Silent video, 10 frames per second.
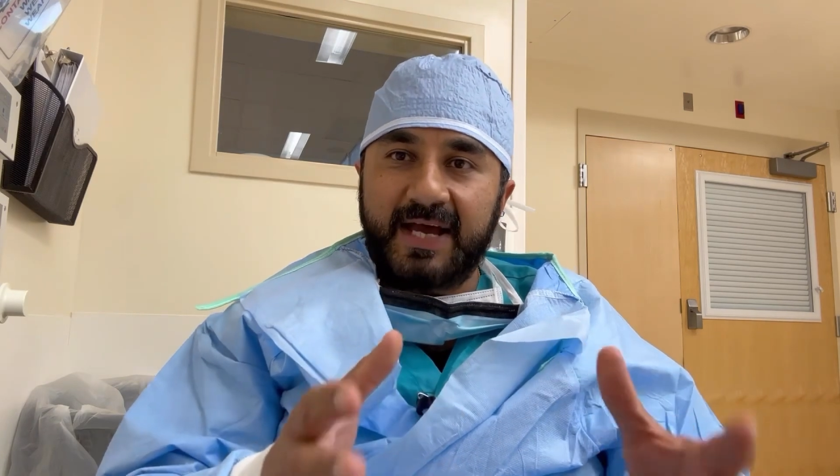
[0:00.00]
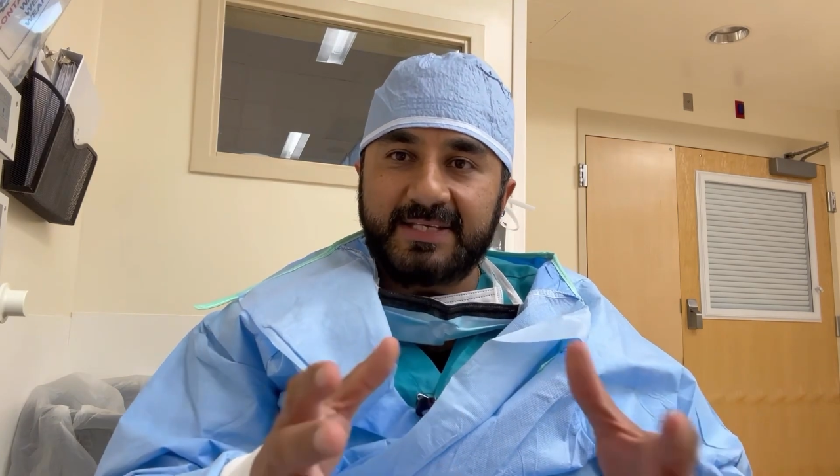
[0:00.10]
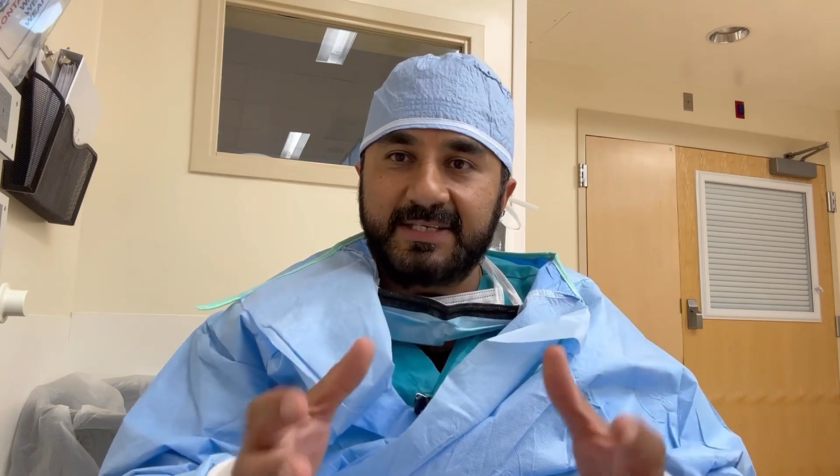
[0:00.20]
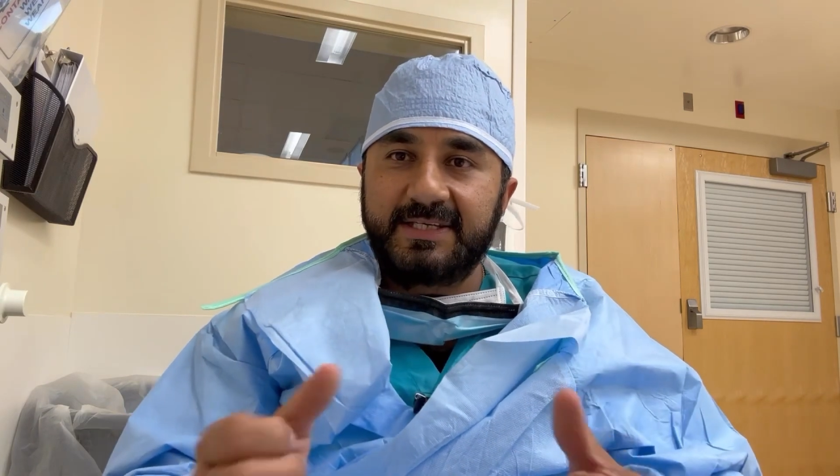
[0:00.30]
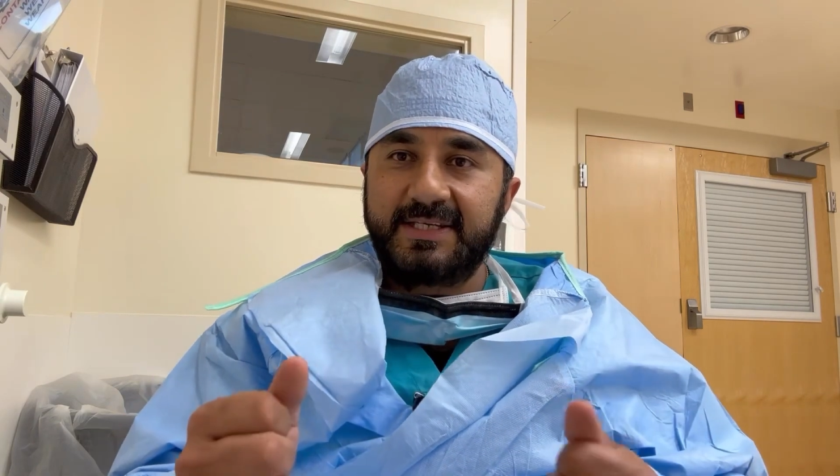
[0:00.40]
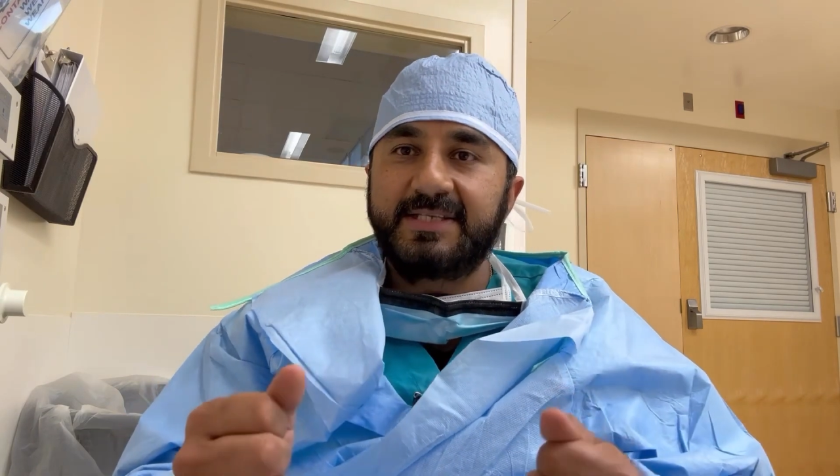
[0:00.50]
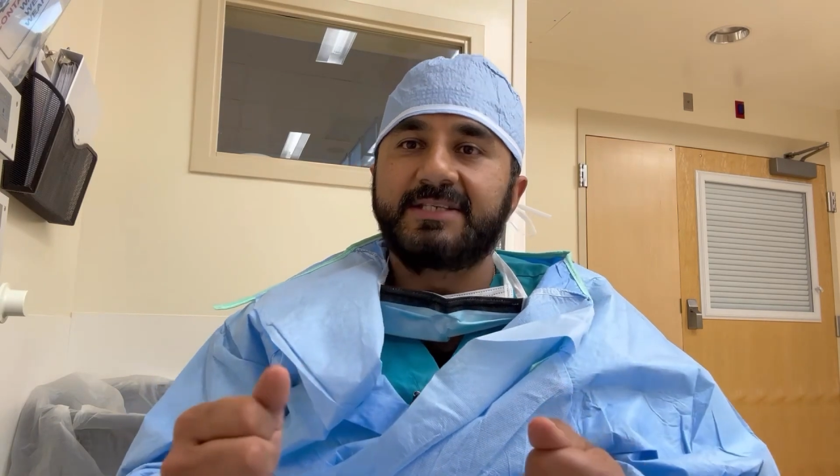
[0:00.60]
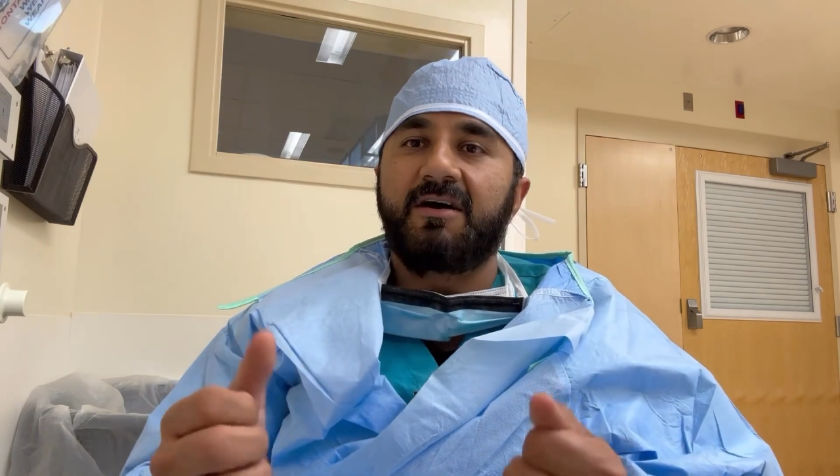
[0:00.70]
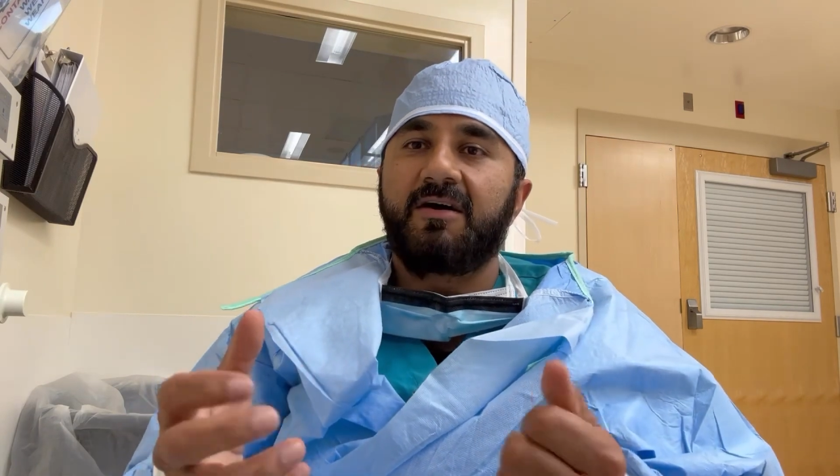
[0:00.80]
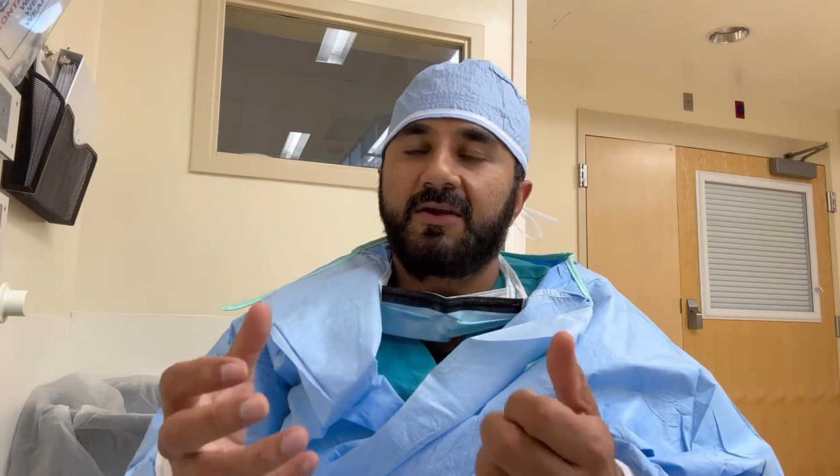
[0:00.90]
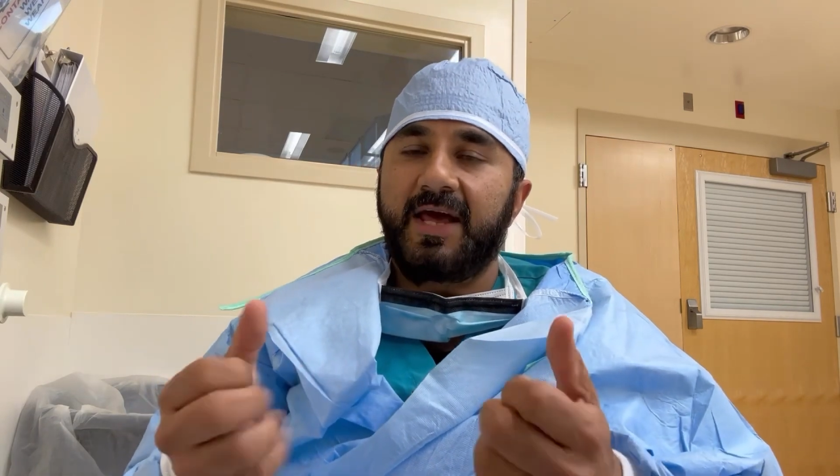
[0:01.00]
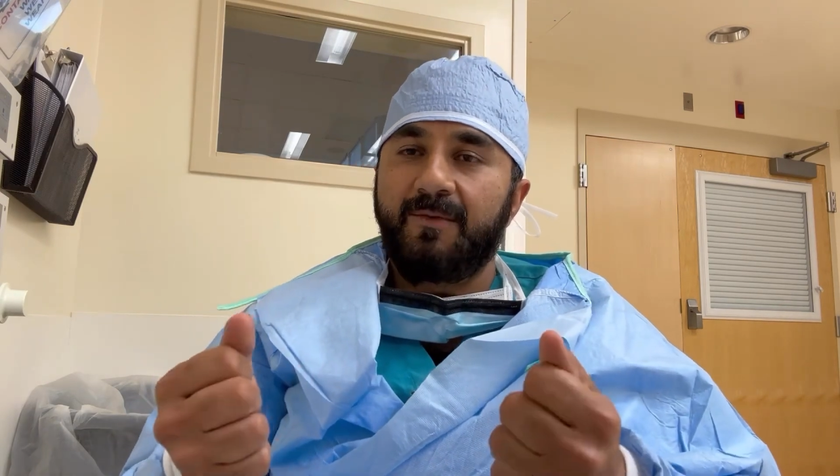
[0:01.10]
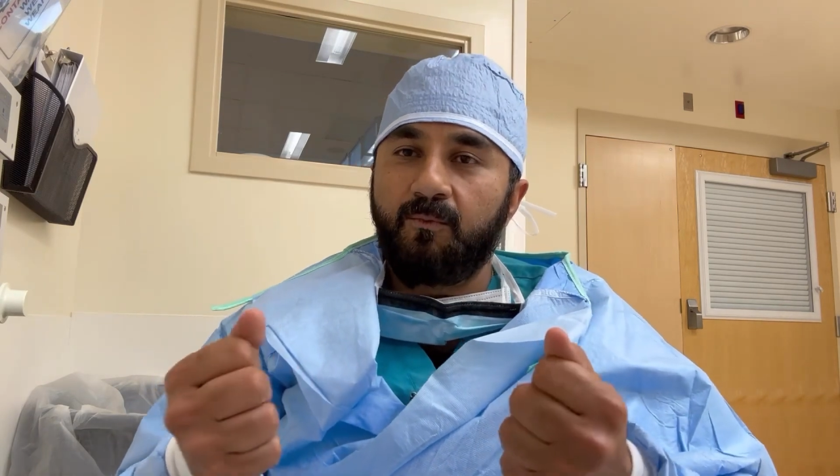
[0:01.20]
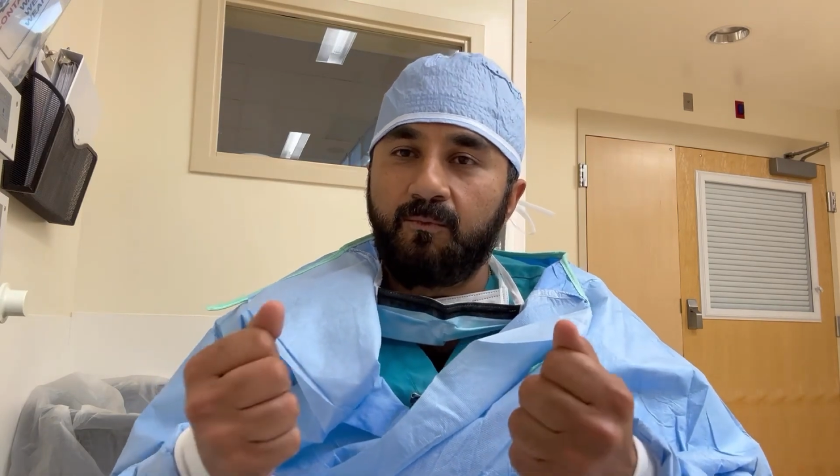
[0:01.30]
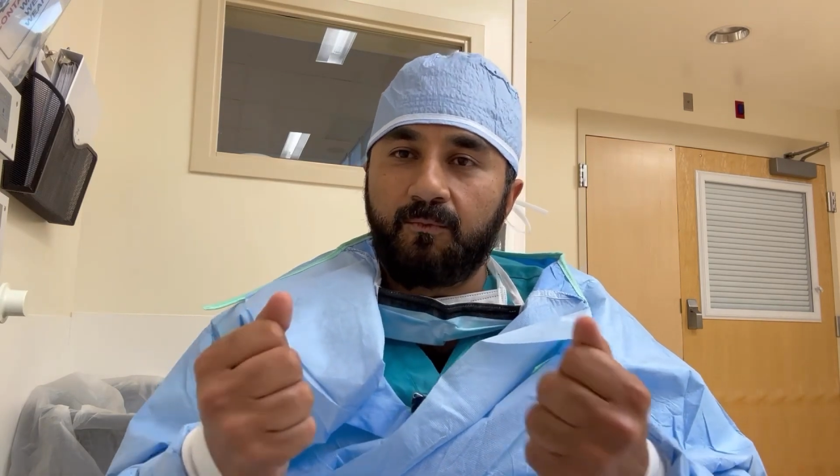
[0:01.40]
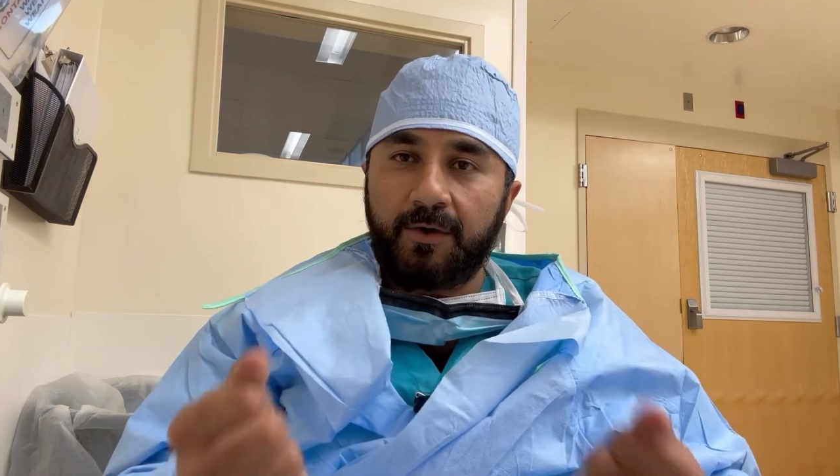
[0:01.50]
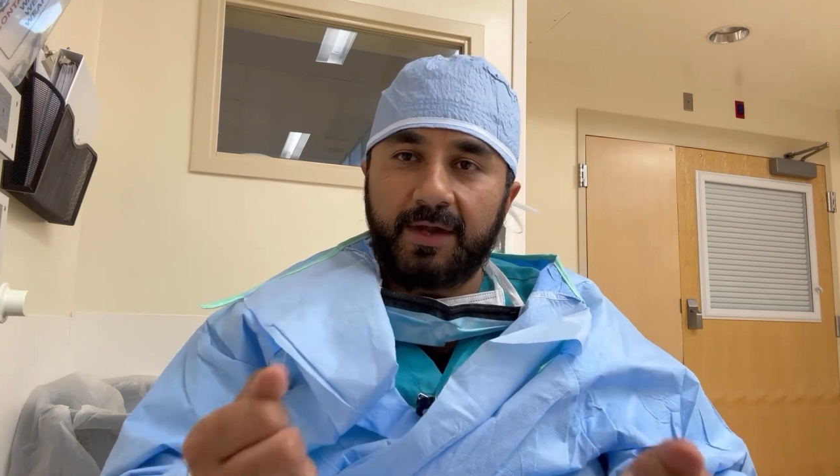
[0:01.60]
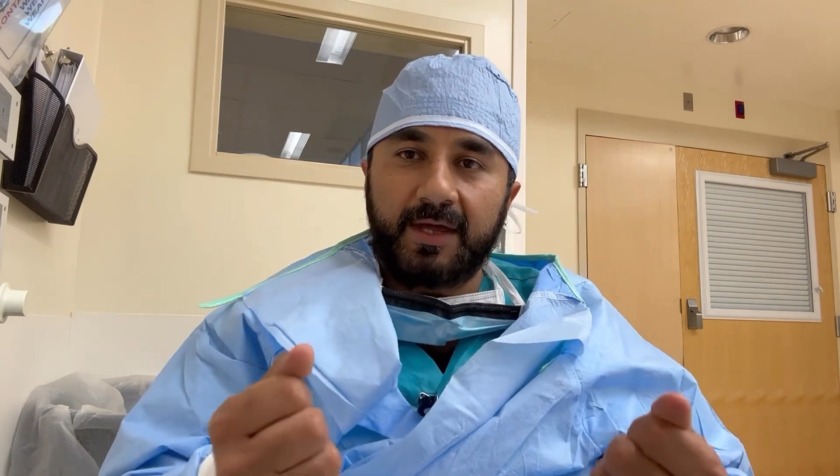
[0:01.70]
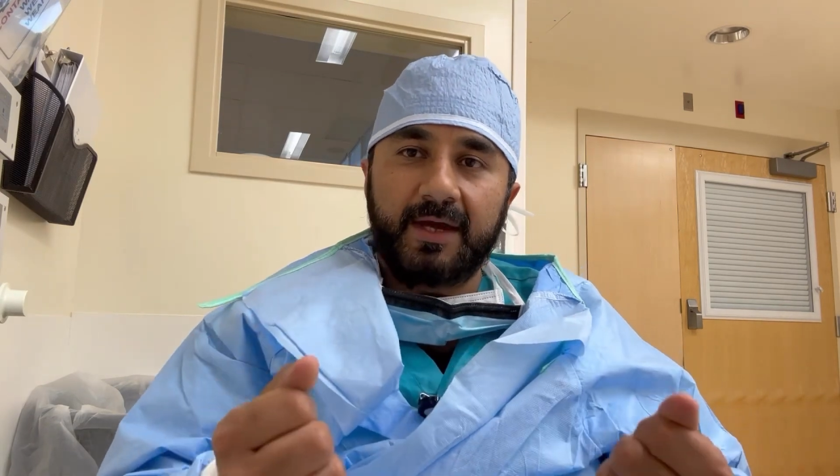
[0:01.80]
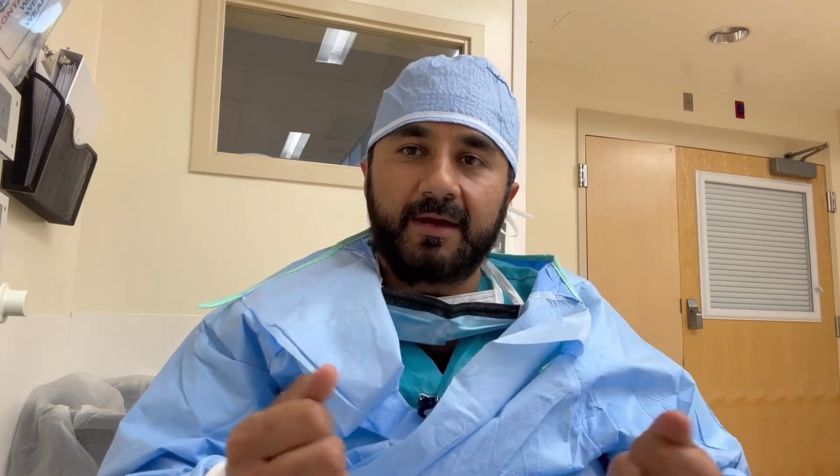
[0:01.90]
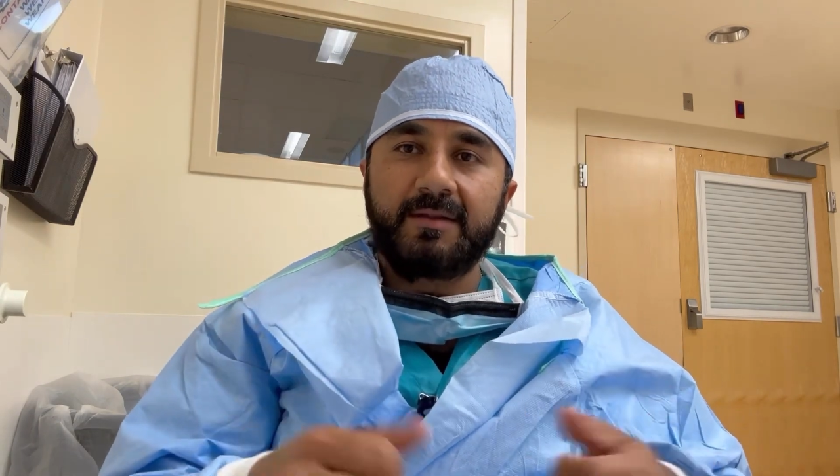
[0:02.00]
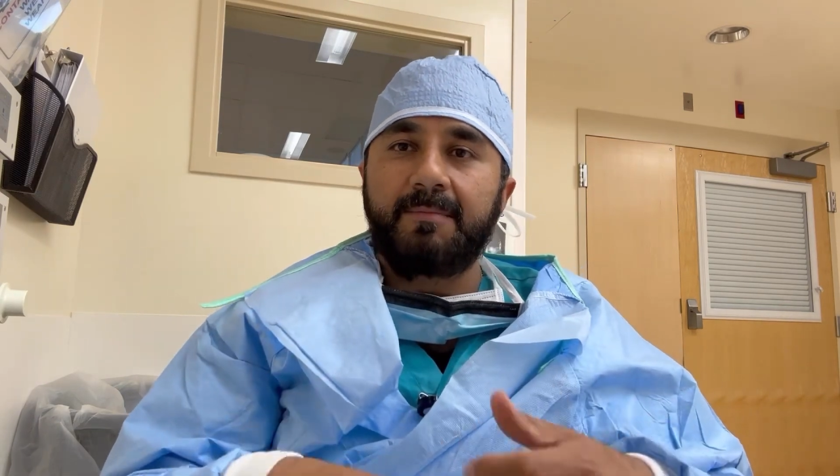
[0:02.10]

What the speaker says: SCDs on and working?